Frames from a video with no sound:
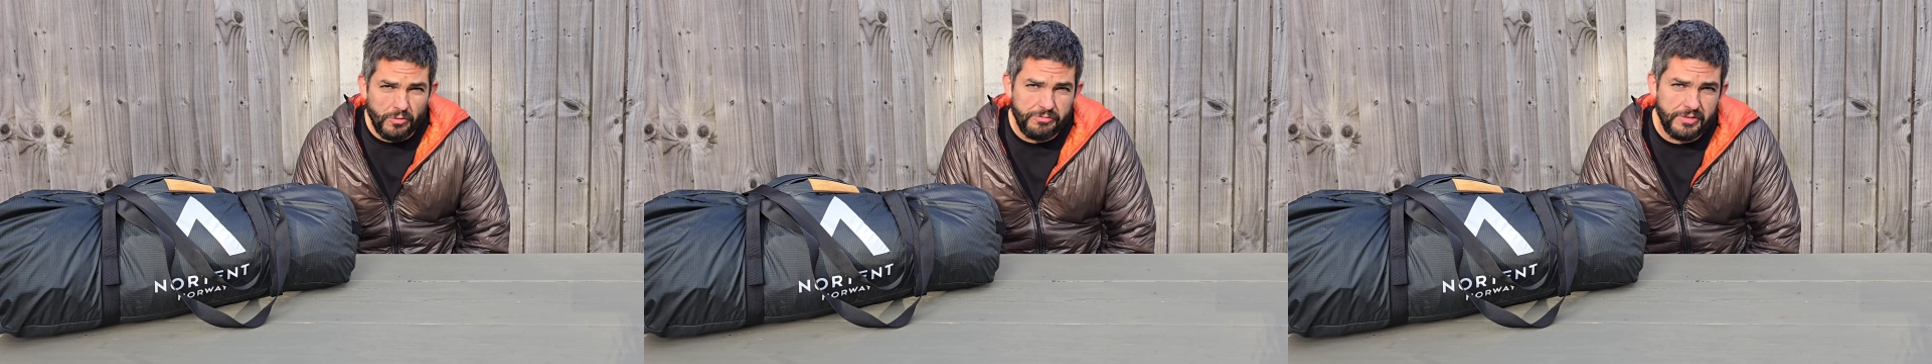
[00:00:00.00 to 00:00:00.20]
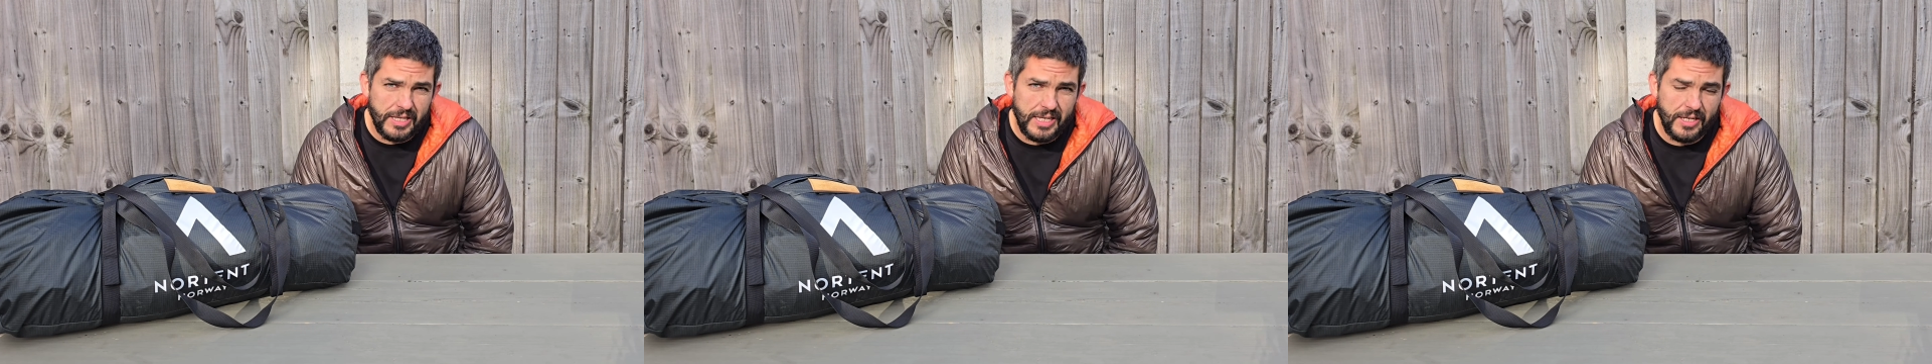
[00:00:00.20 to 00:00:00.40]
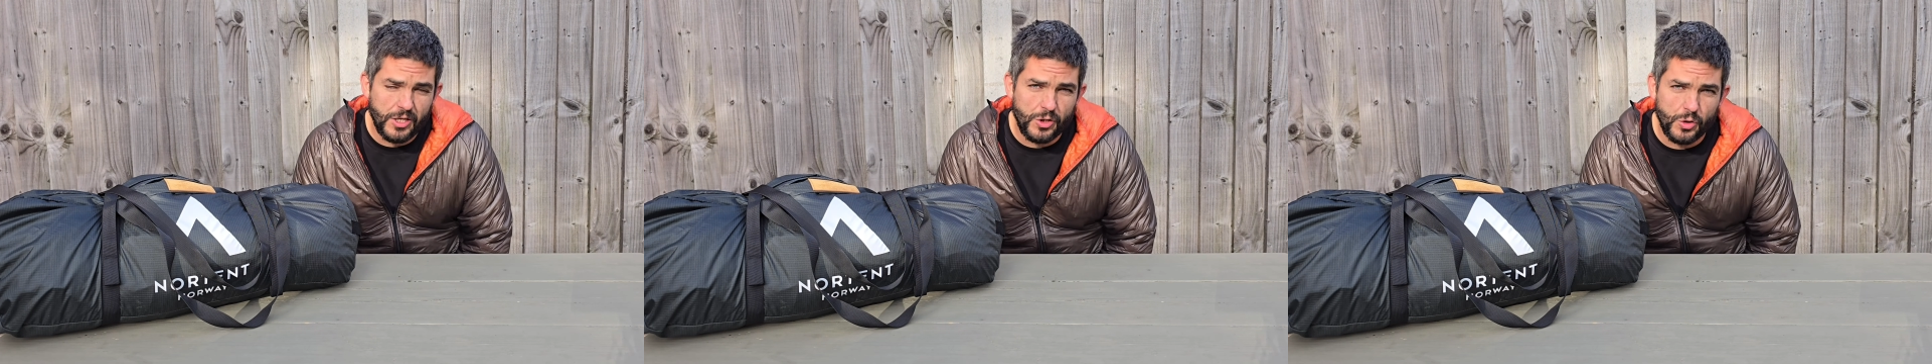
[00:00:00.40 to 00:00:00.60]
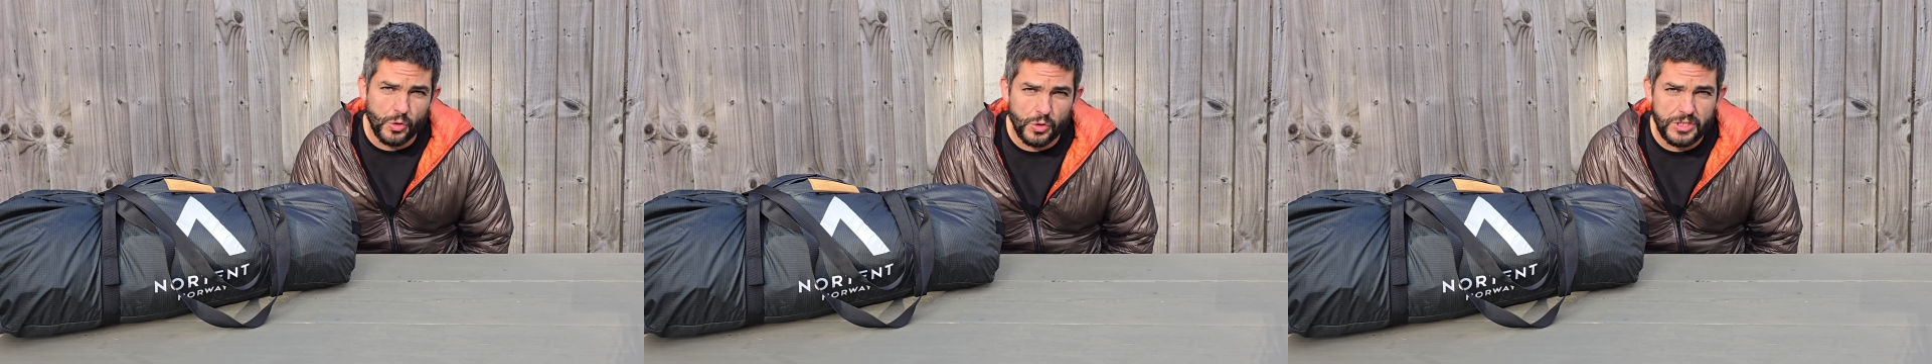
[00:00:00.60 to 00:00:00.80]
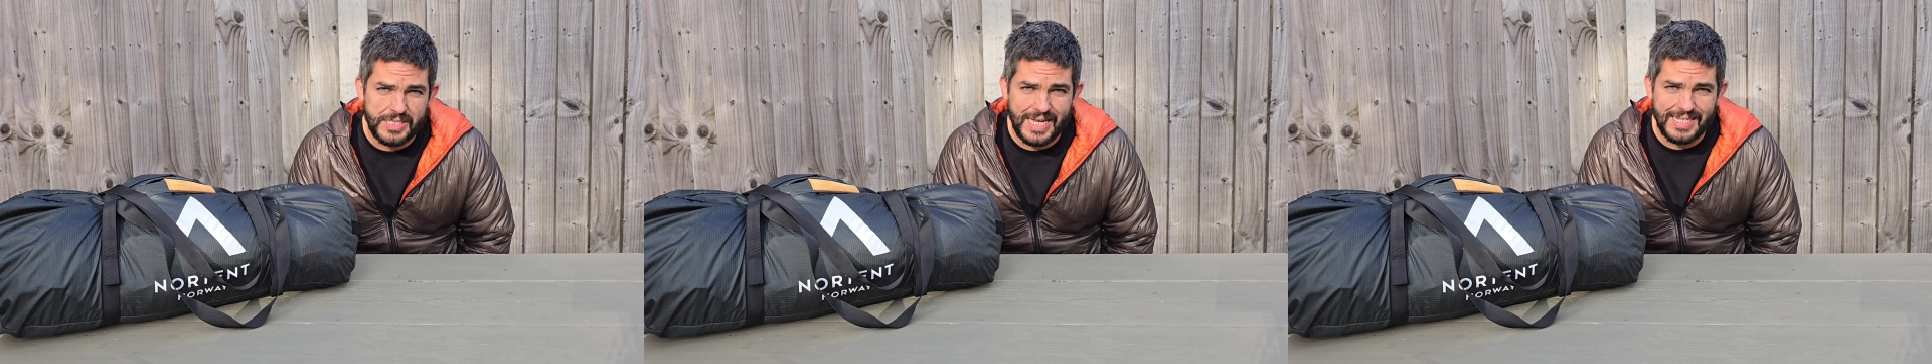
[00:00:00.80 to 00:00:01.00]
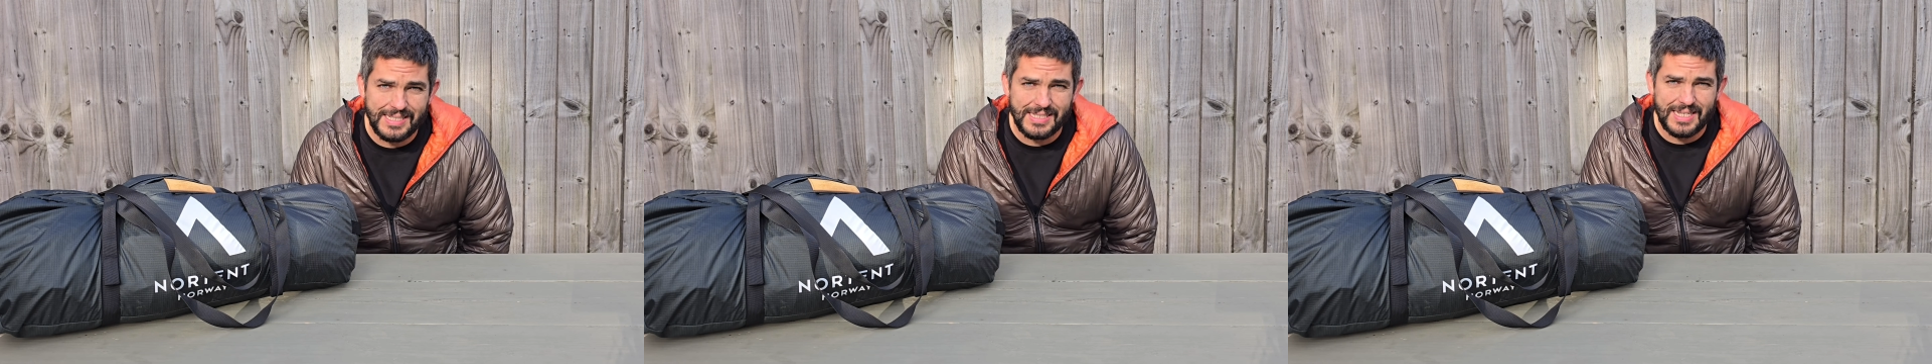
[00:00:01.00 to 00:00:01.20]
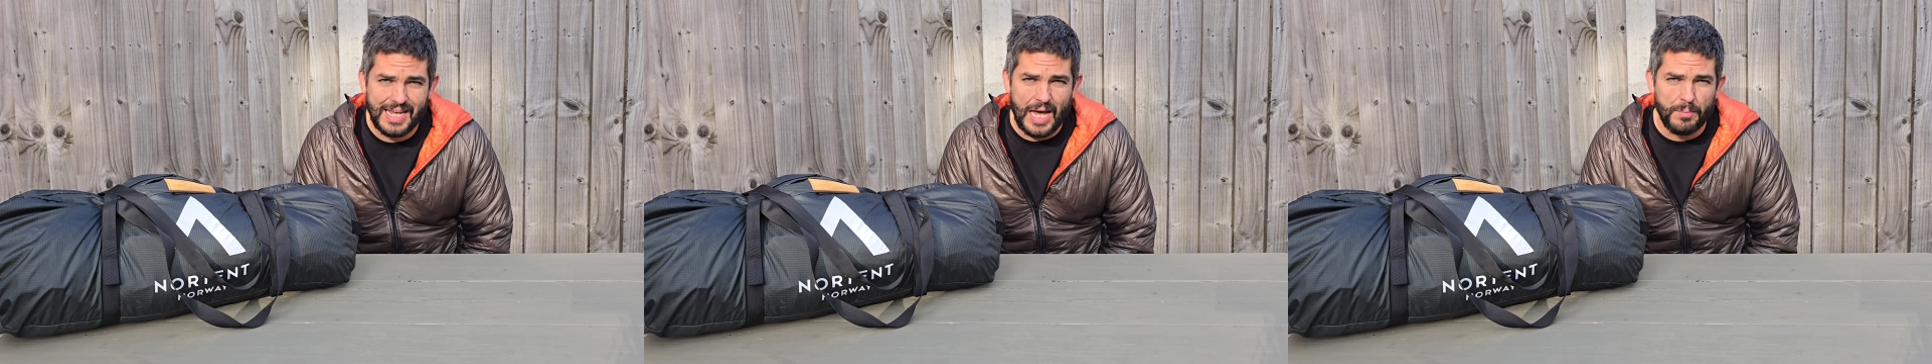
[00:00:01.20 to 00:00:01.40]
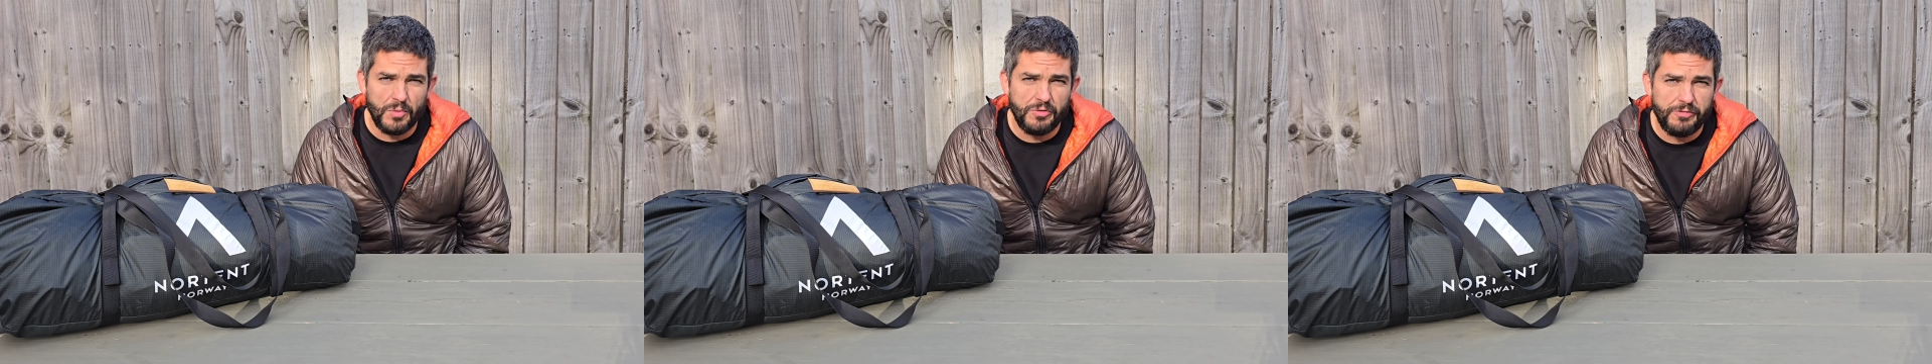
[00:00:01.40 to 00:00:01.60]
of the
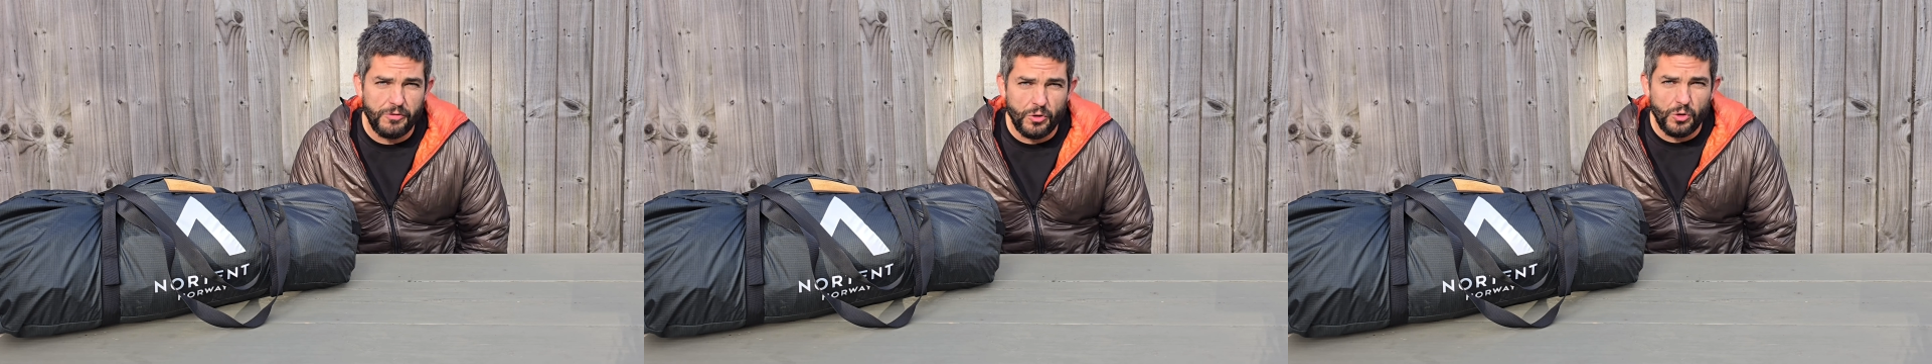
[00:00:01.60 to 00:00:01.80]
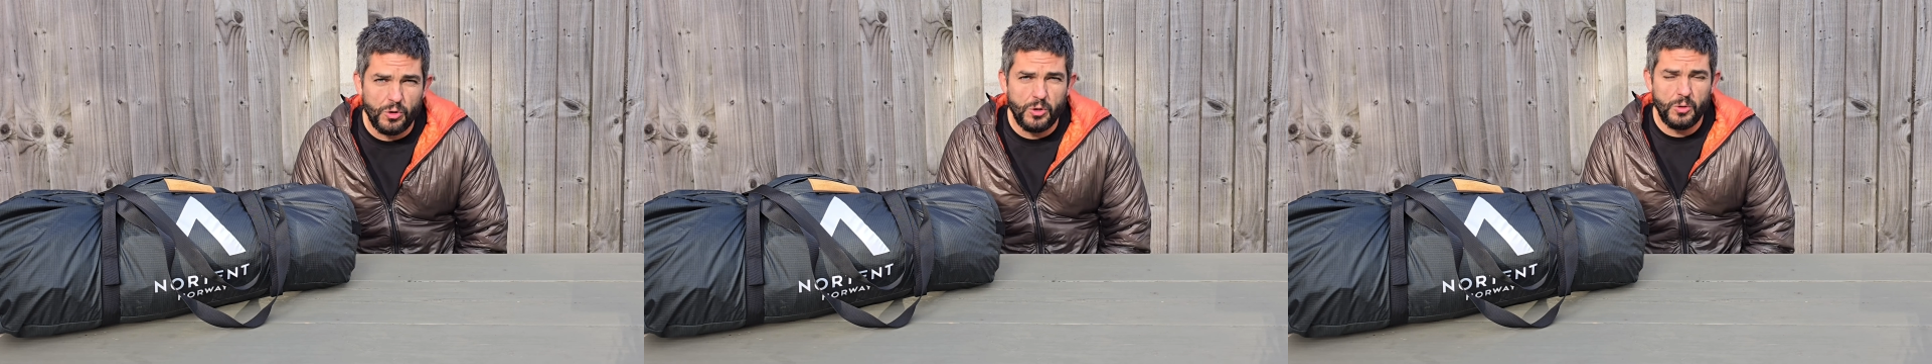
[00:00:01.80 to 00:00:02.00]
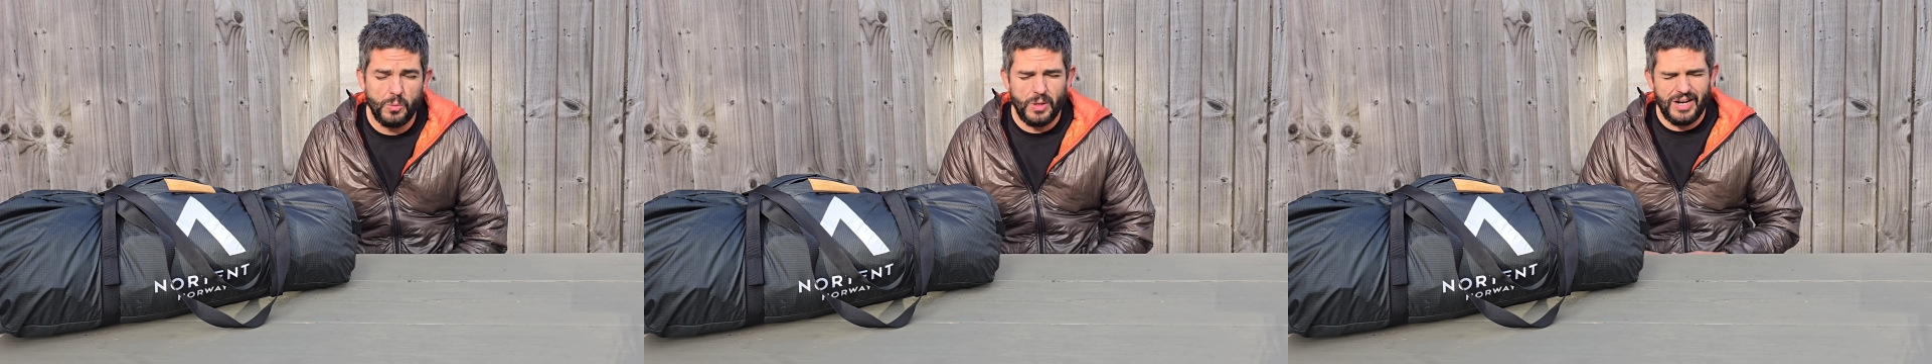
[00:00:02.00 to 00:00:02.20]
Nortent Gamma 4.